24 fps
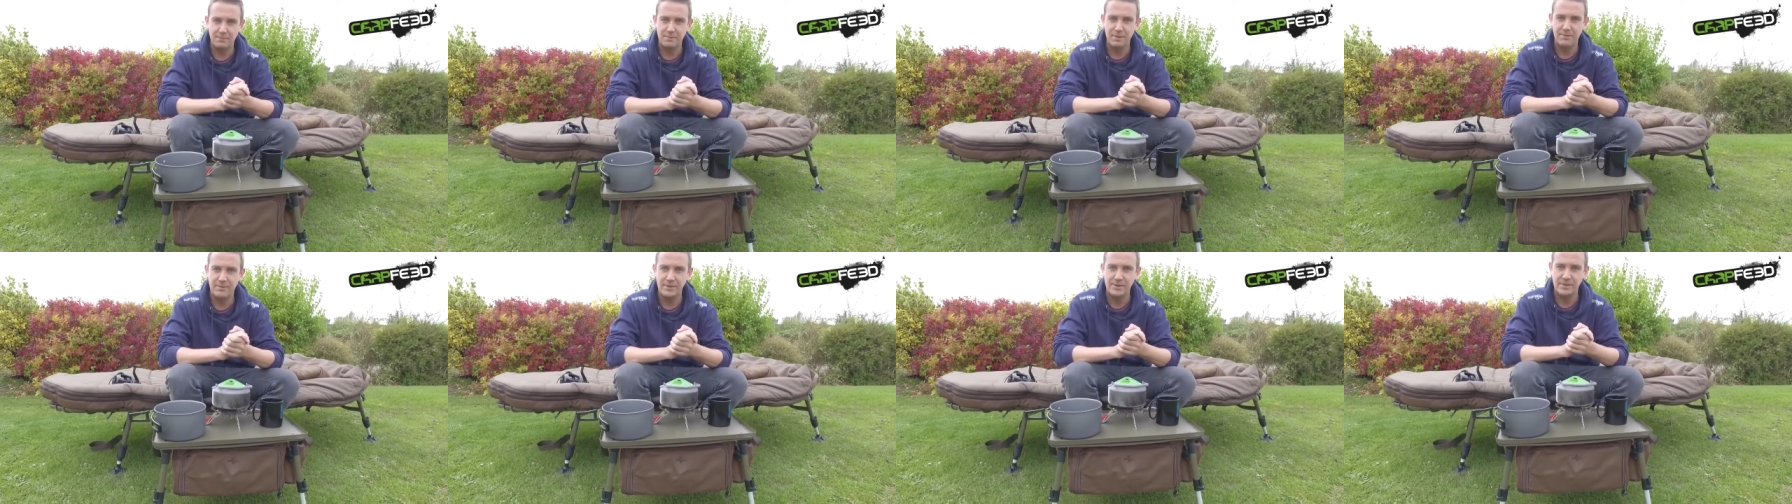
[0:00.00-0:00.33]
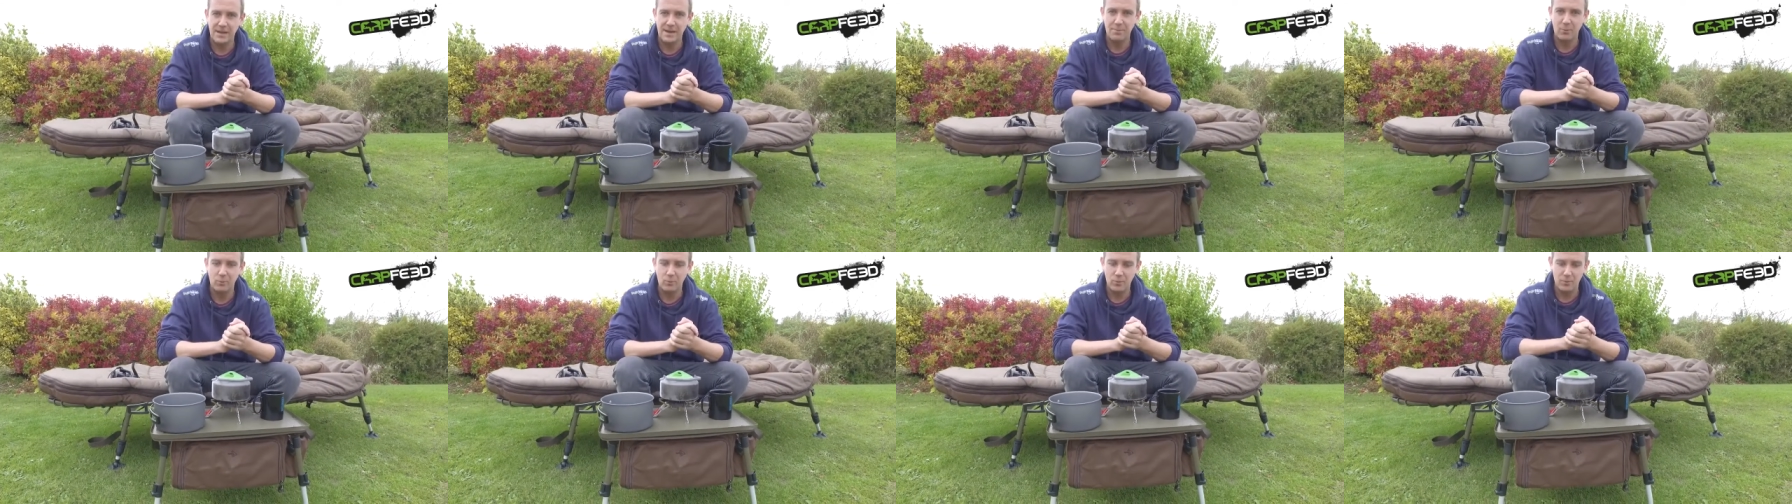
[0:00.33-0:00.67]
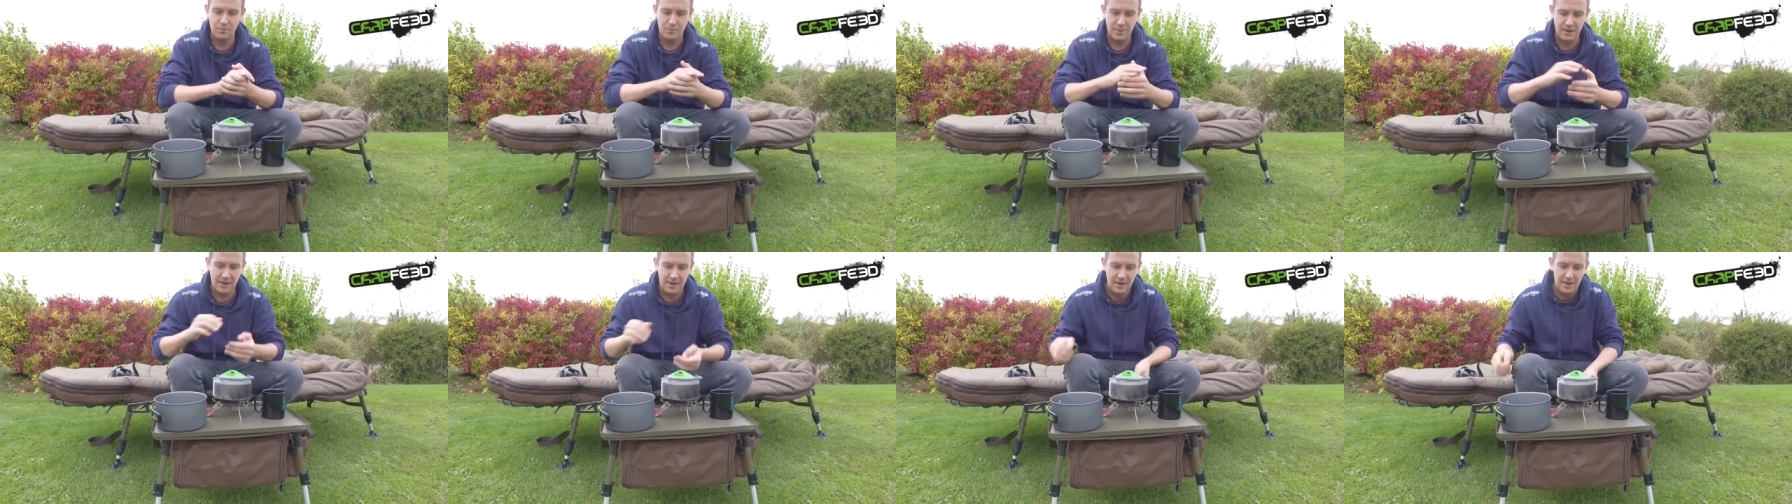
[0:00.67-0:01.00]
bivy table would
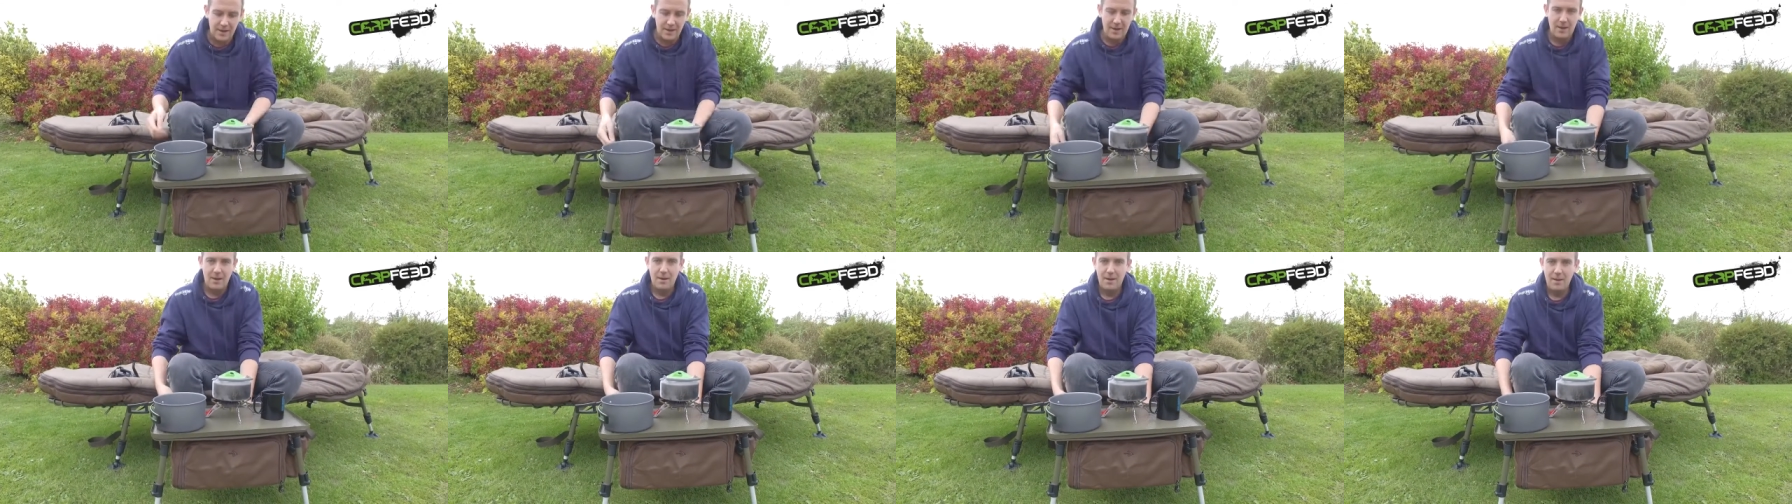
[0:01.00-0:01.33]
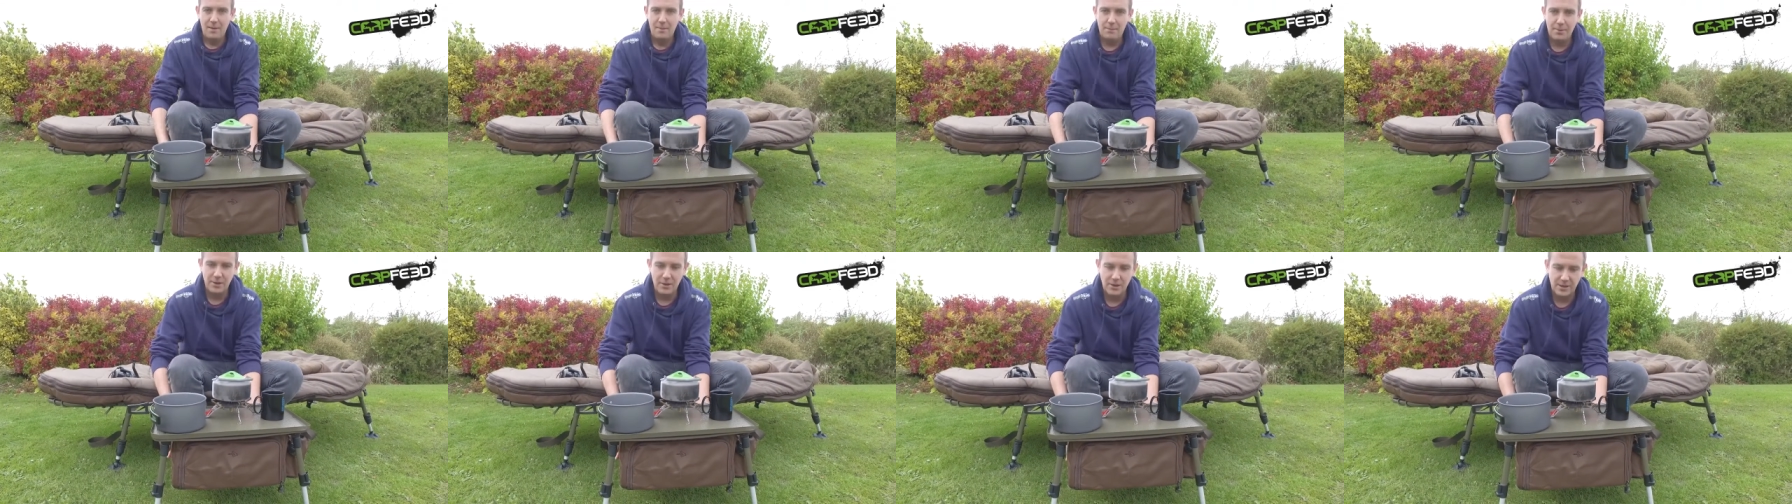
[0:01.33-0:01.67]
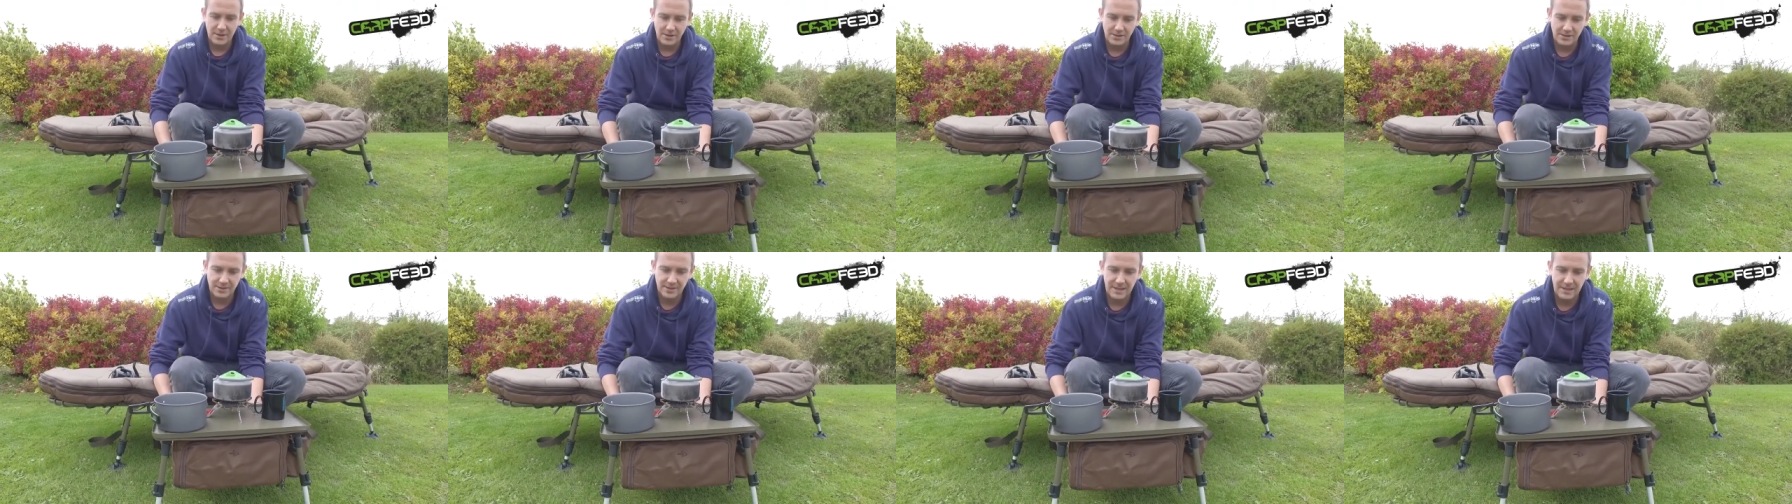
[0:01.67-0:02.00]
be, but you
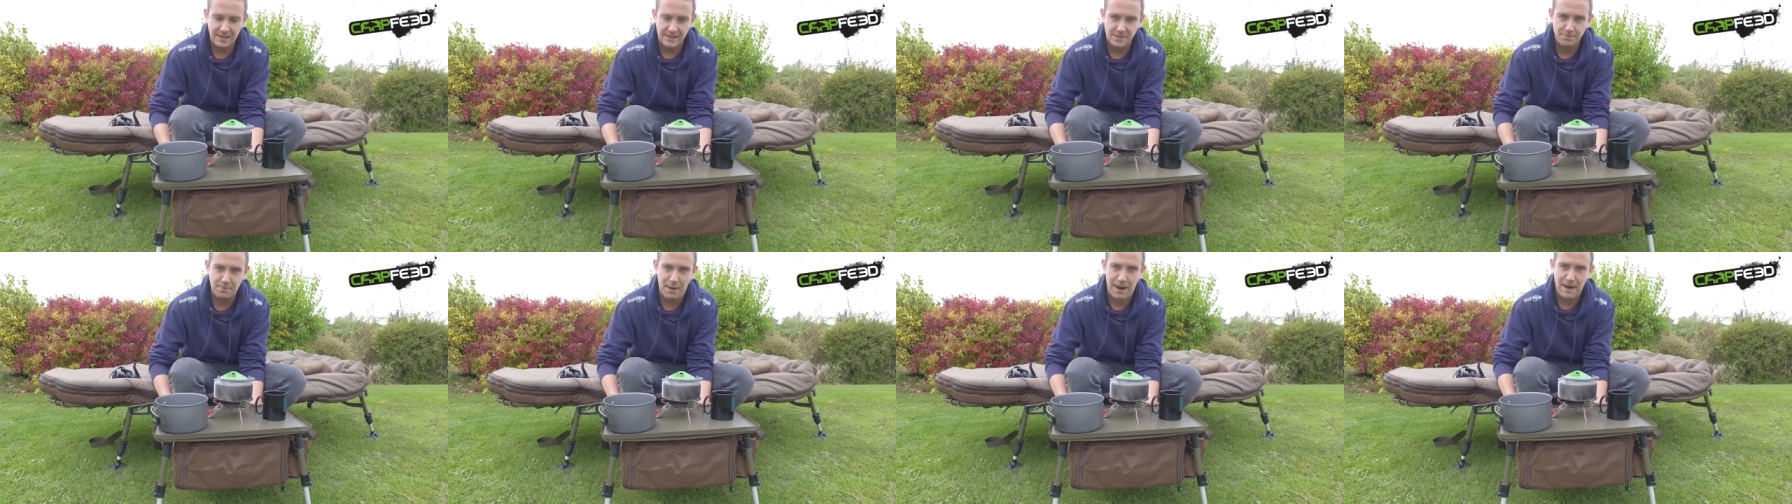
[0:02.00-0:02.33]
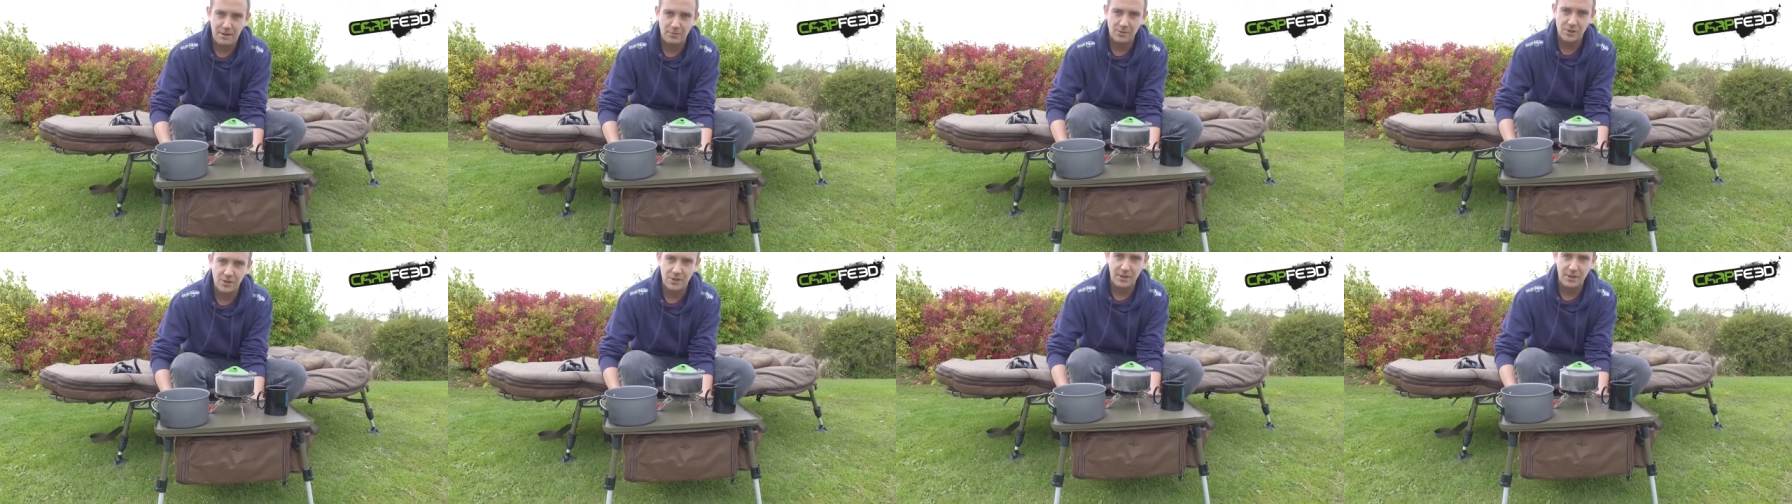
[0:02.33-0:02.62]
can see this pouch